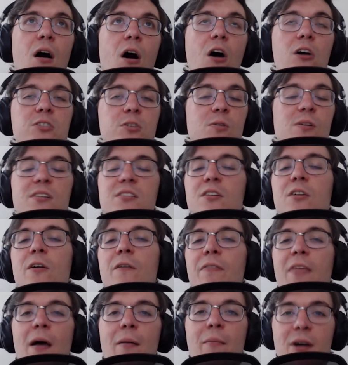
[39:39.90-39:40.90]

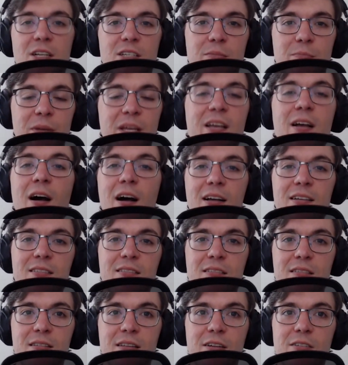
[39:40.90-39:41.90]
hurt that much,
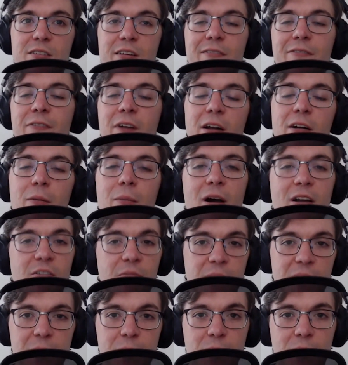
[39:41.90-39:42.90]
because there's a fair amount
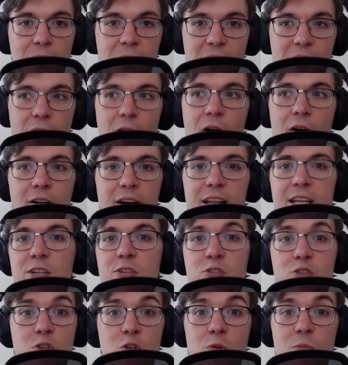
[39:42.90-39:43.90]
of people that already
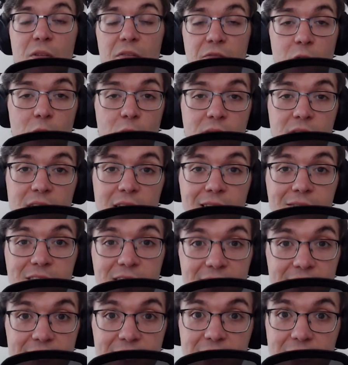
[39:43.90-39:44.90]
assume that
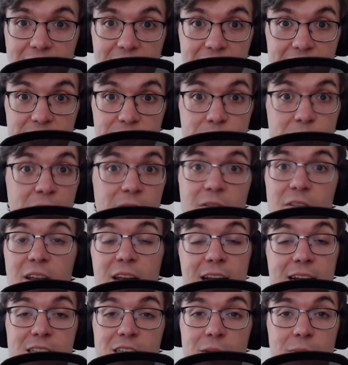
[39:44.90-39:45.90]
Volkanovski is better
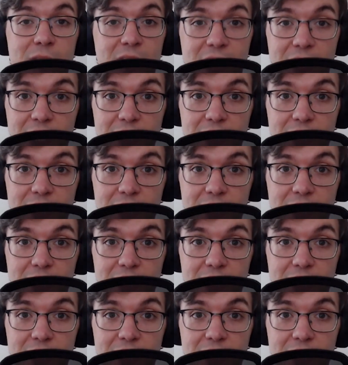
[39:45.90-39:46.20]
than AJ